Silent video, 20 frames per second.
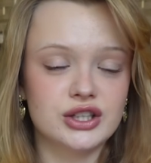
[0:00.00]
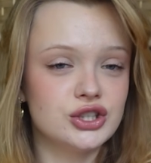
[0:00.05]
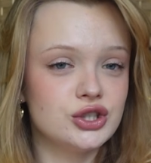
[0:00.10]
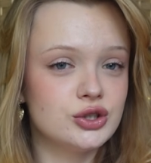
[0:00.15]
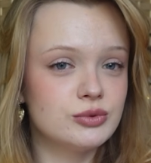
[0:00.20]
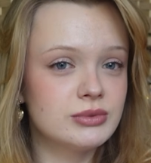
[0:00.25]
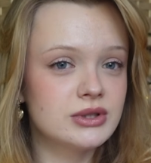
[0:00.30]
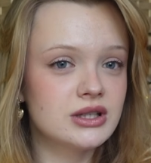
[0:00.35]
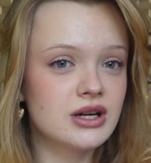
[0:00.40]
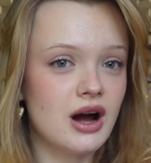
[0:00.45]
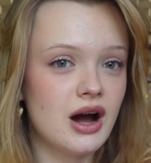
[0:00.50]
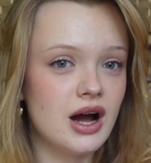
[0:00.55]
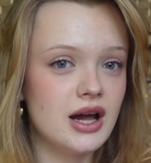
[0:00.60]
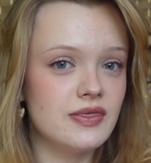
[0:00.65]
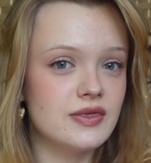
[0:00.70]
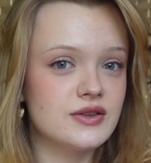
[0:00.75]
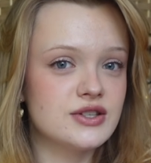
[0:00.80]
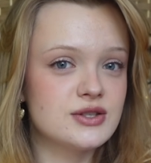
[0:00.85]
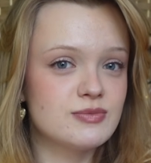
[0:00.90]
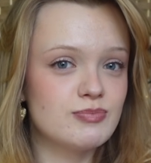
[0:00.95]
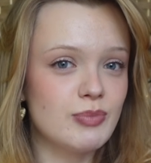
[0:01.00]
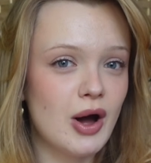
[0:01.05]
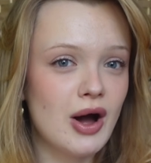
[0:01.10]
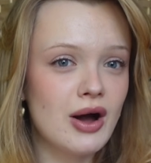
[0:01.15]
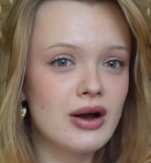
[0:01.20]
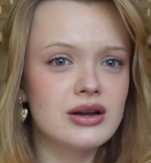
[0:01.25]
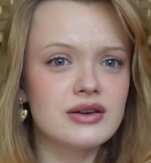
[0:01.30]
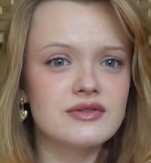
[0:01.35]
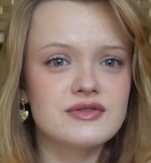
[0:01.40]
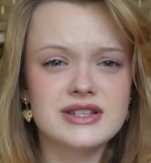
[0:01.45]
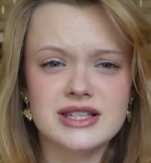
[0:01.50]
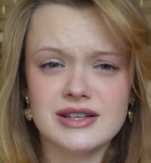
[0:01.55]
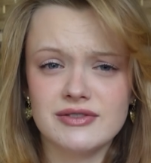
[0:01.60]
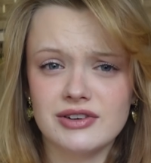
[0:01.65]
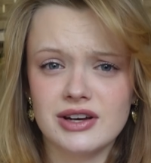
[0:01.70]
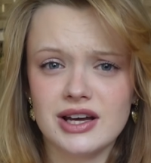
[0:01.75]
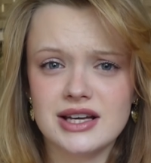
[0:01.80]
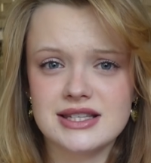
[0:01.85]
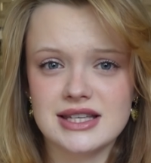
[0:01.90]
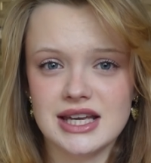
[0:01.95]
humankind the spark of
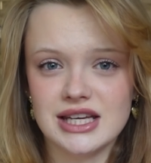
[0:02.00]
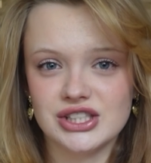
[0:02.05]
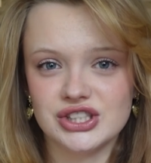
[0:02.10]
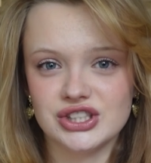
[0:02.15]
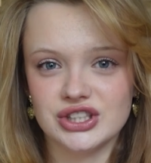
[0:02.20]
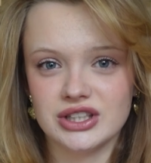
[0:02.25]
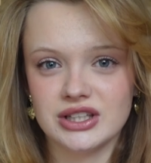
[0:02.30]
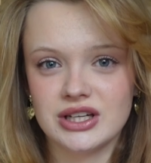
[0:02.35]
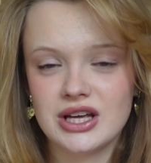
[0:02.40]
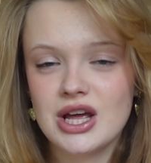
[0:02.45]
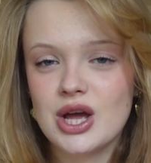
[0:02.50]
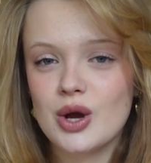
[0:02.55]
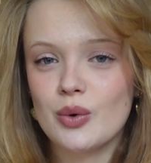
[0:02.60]
civilization